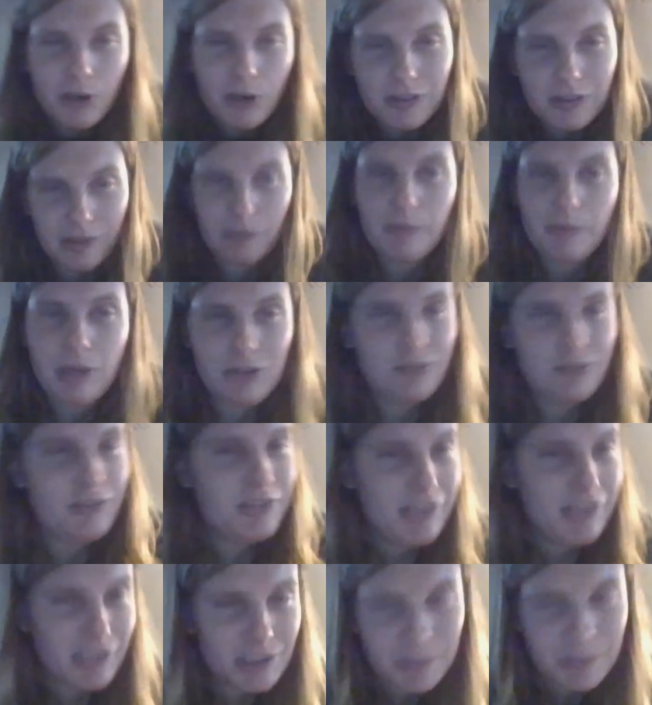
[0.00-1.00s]
Lamantria
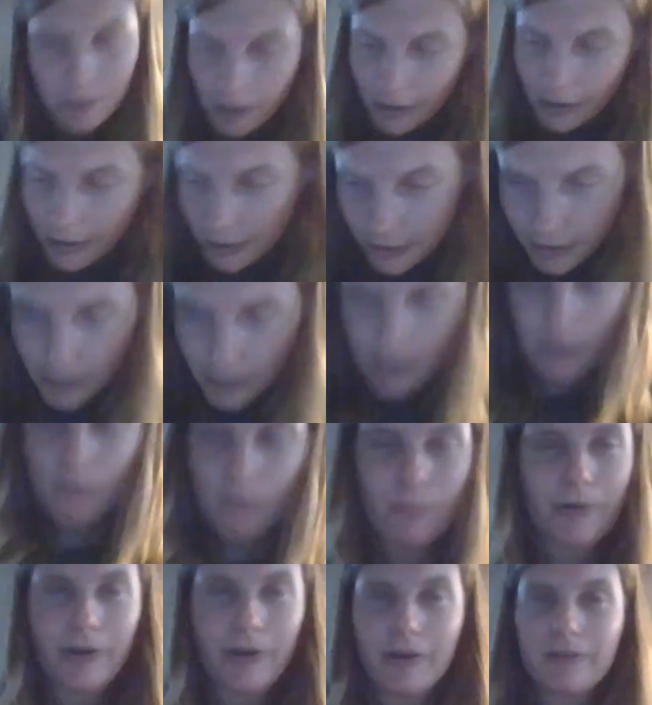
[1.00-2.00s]
dispar,
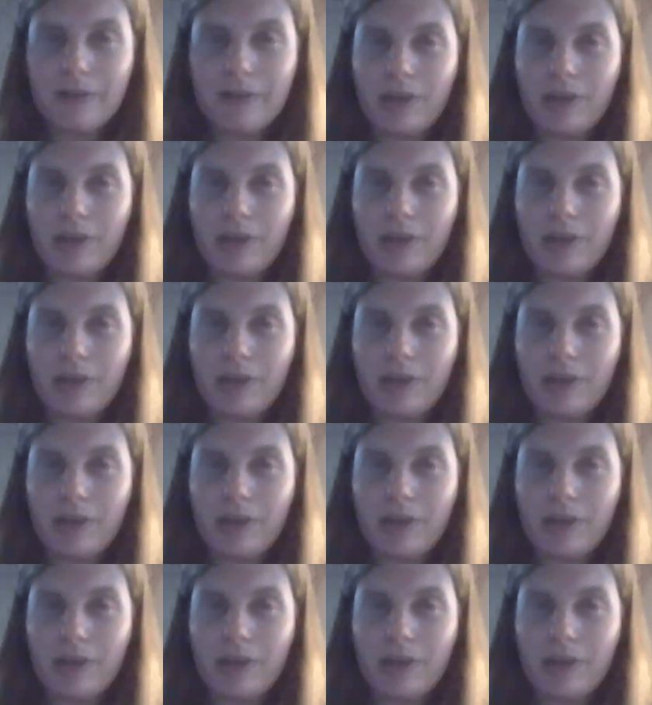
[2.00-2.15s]
where they